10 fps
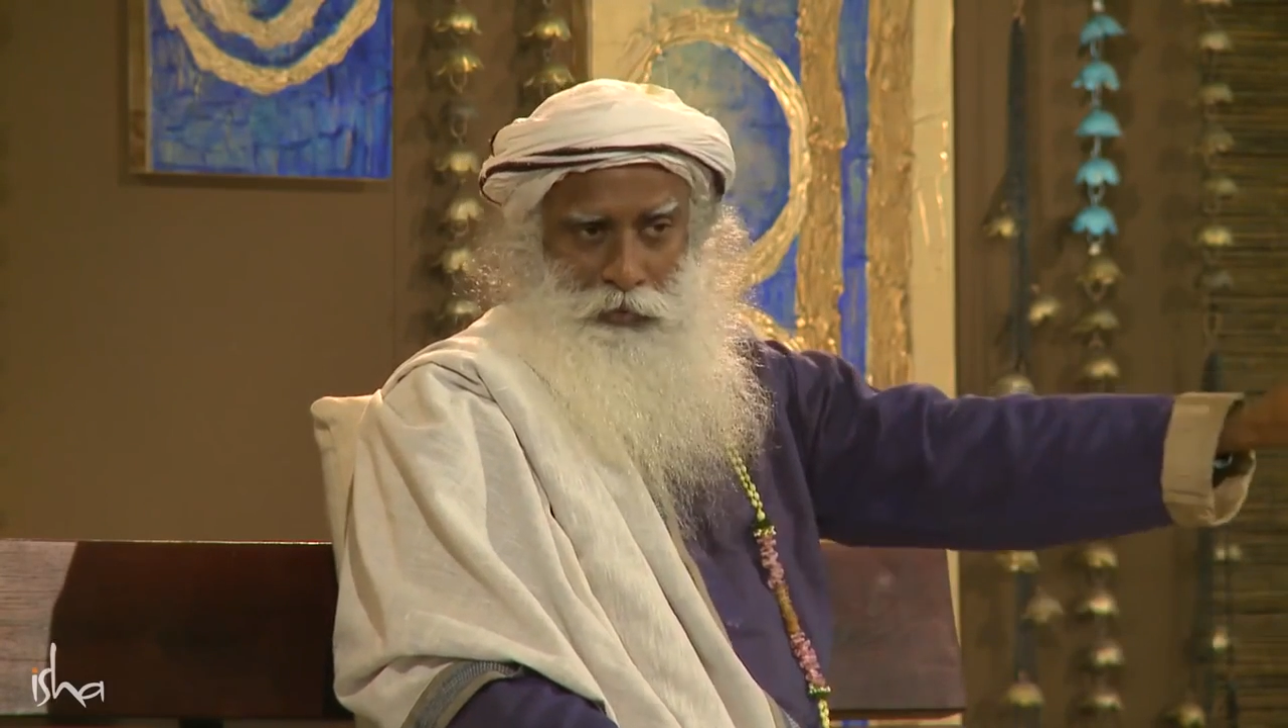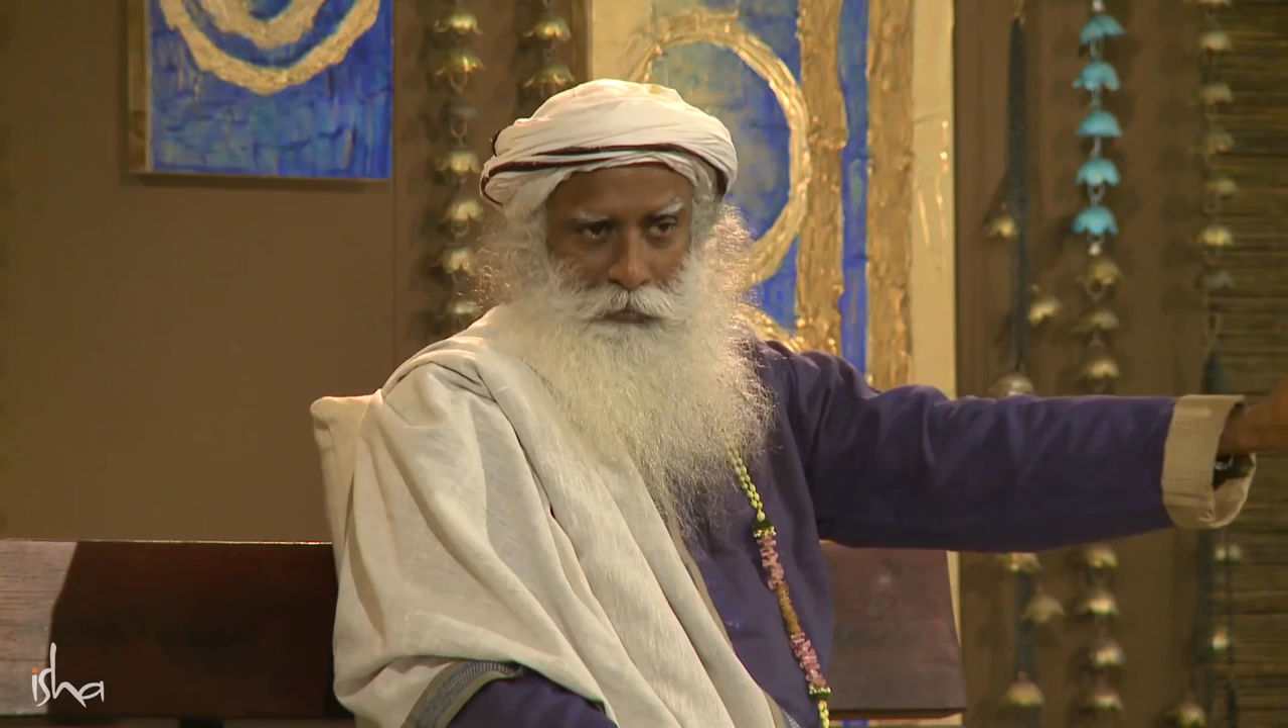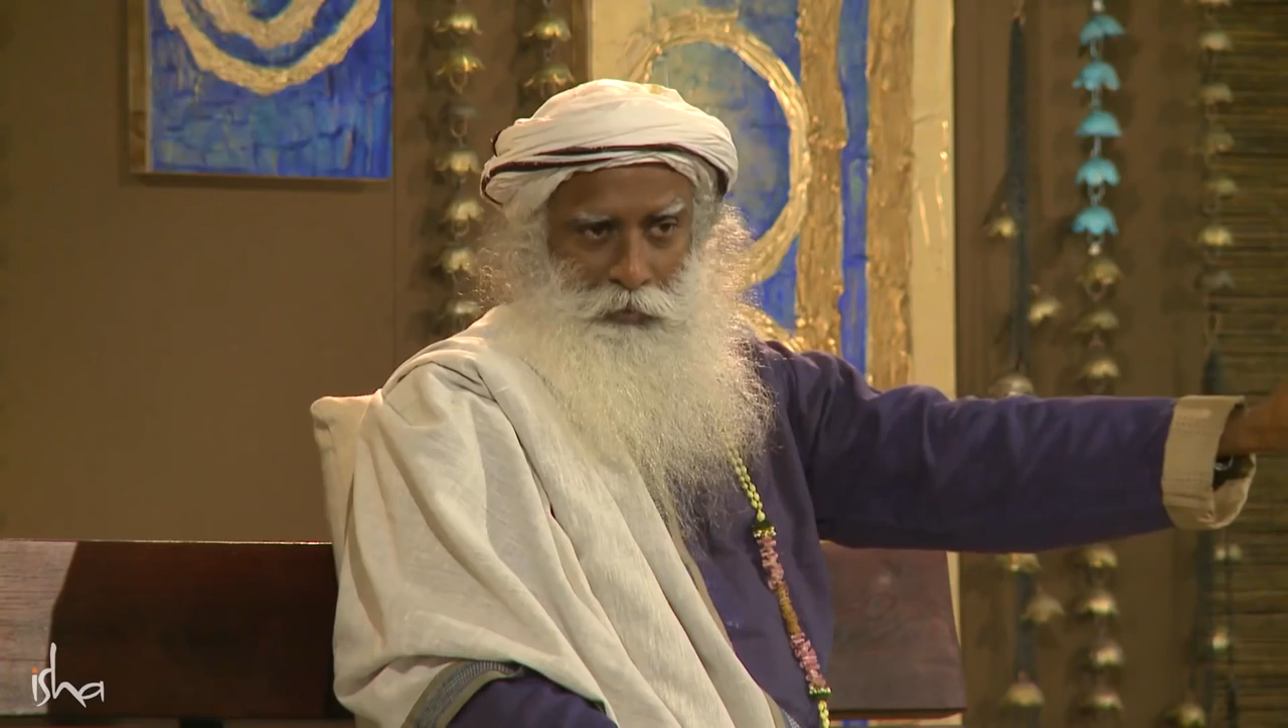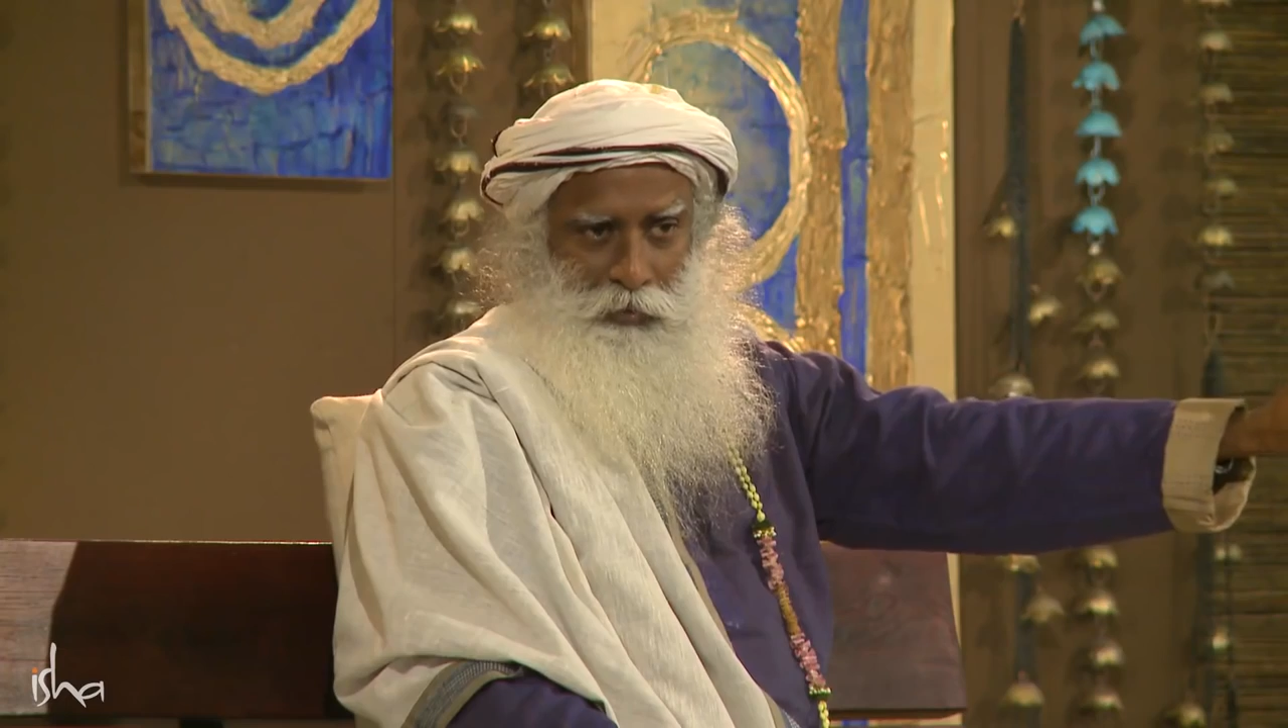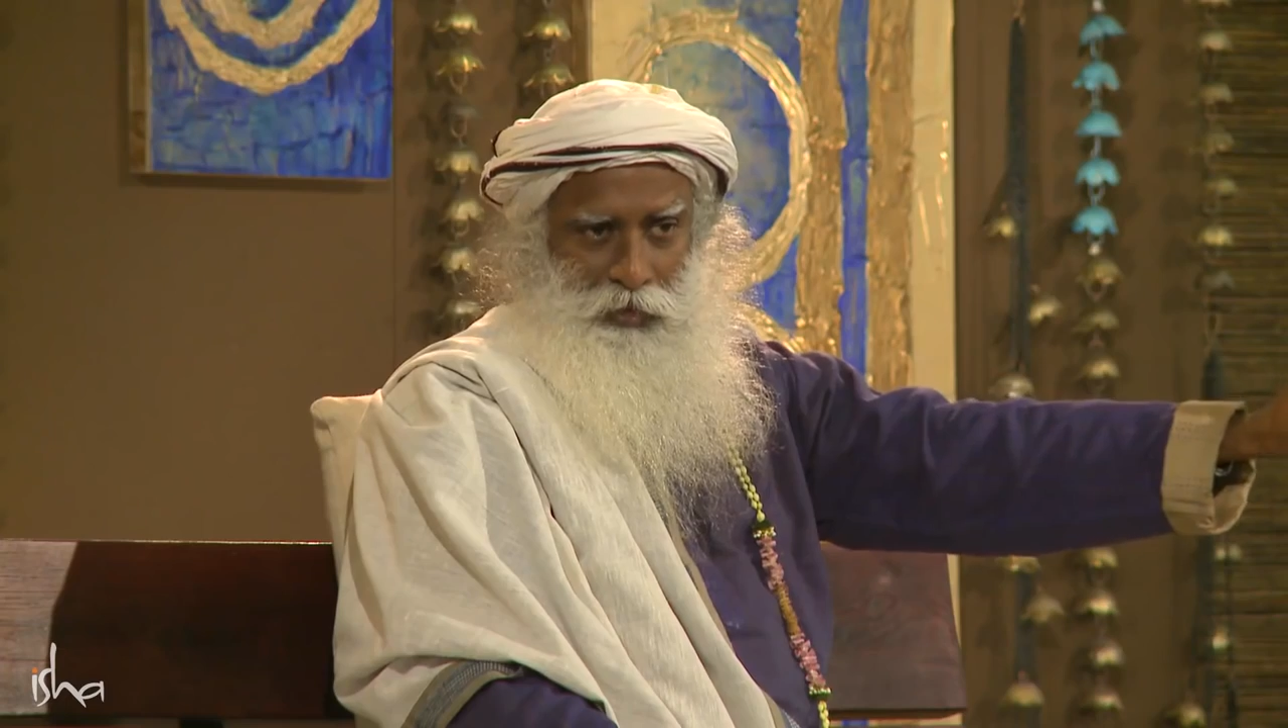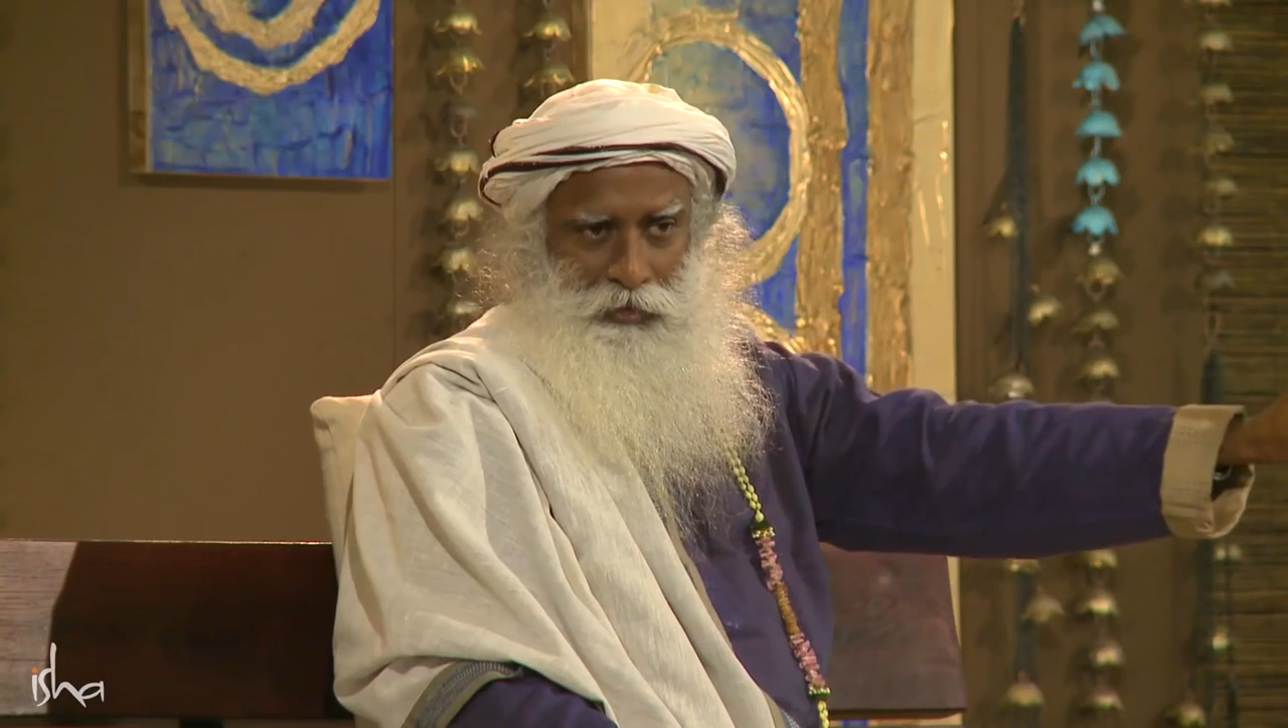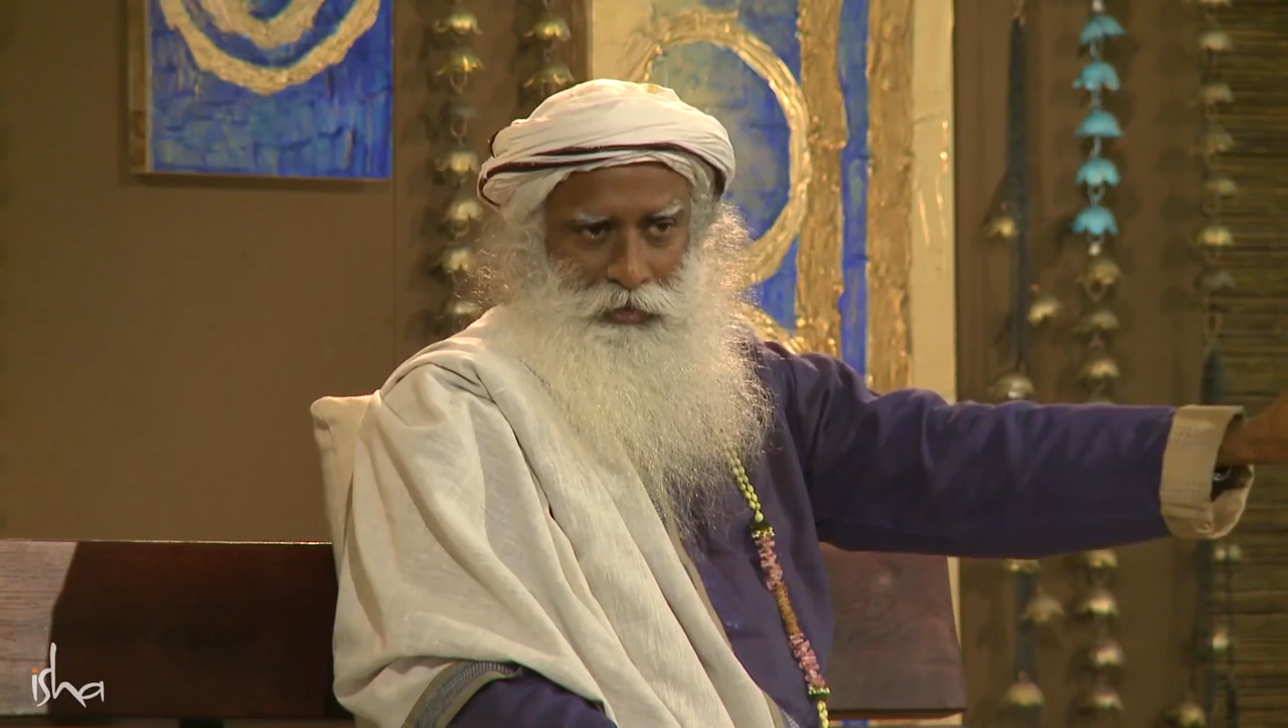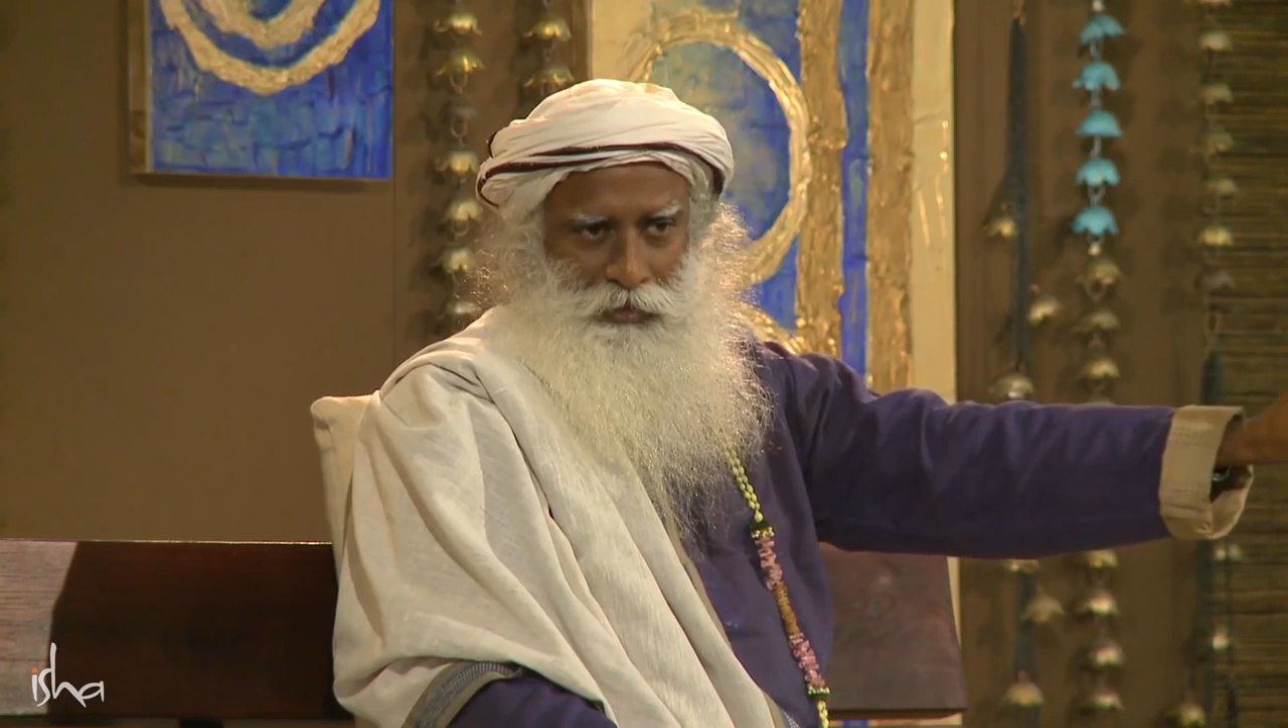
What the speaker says: them to rest